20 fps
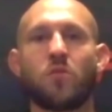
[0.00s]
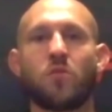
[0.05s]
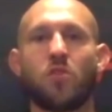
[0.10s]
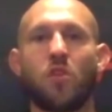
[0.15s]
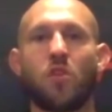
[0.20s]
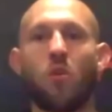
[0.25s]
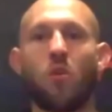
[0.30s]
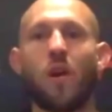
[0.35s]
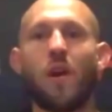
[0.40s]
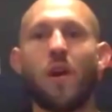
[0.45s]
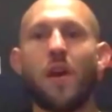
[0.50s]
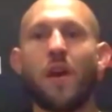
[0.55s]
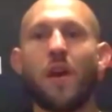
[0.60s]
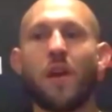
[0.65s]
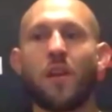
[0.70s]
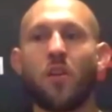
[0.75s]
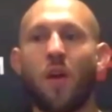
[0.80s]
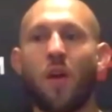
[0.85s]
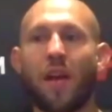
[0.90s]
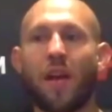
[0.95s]
So,
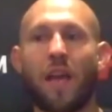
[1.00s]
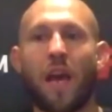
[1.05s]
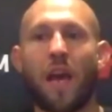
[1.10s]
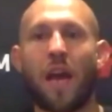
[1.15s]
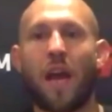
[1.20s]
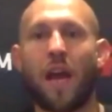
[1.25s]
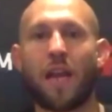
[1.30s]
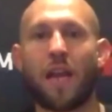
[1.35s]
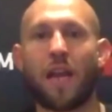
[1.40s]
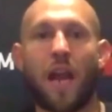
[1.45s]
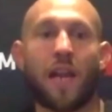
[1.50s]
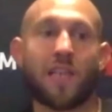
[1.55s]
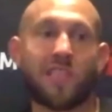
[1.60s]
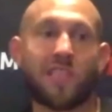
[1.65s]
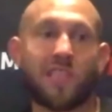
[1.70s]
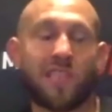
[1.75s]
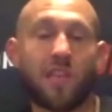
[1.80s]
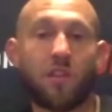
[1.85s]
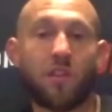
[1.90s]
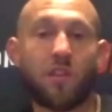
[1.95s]
you know, I, I, I kind of
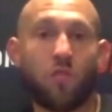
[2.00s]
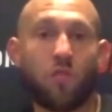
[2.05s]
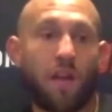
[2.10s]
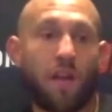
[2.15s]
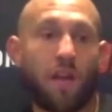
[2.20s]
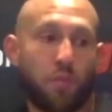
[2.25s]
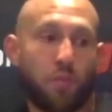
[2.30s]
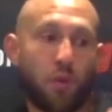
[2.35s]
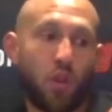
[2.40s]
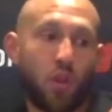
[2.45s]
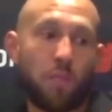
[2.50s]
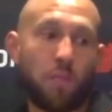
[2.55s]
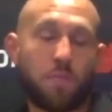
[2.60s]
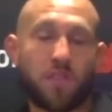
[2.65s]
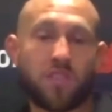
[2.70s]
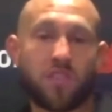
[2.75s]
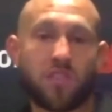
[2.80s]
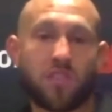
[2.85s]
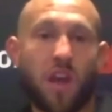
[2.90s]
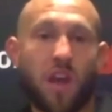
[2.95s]
see the ref pull up
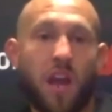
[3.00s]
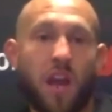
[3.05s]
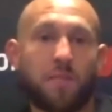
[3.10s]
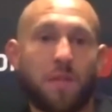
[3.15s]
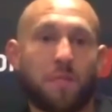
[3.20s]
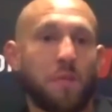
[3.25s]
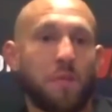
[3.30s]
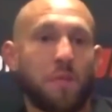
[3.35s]
beside me,